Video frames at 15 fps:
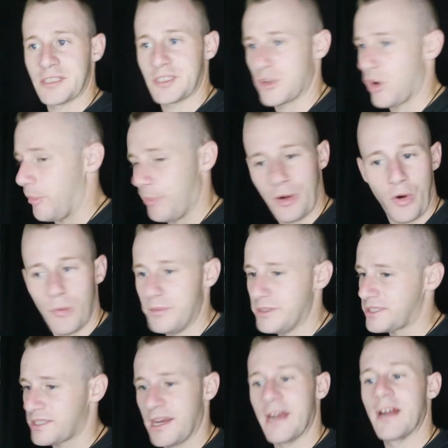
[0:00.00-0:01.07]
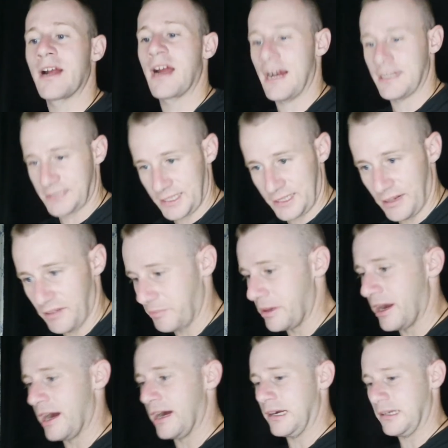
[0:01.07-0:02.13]
Scorpio, don't be scared. Contact the
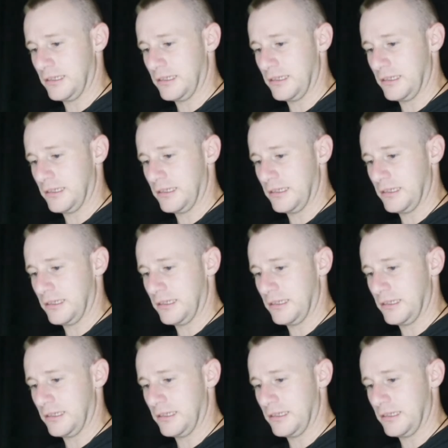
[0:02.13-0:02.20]
FBI.